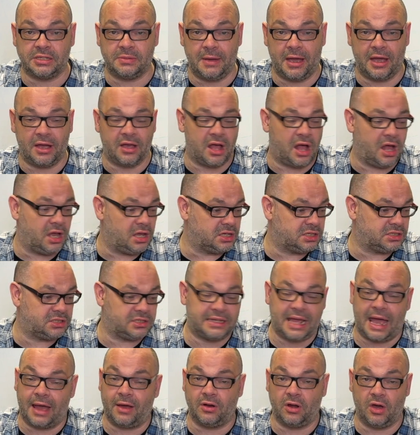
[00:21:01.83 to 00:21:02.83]
about Kyle's
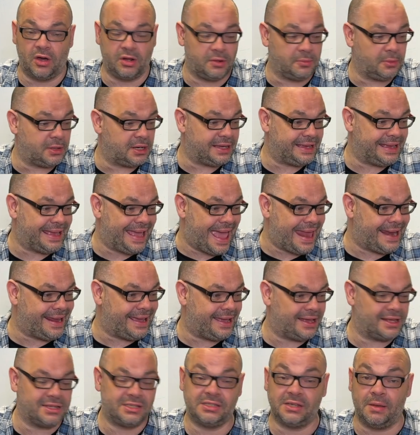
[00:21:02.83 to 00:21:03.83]
download. I'm going to get
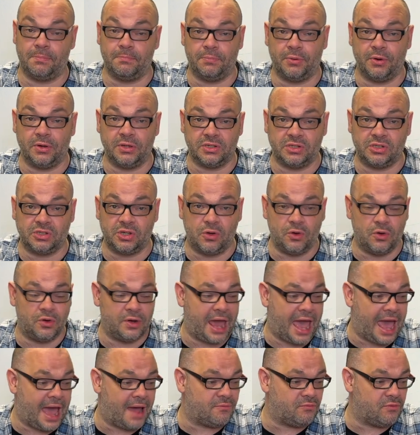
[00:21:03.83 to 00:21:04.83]
it at some point soon
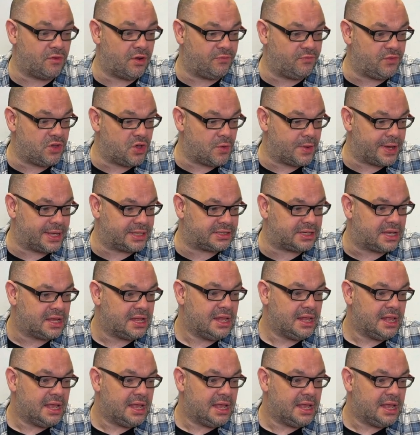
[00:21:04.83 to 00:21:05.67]
and review it.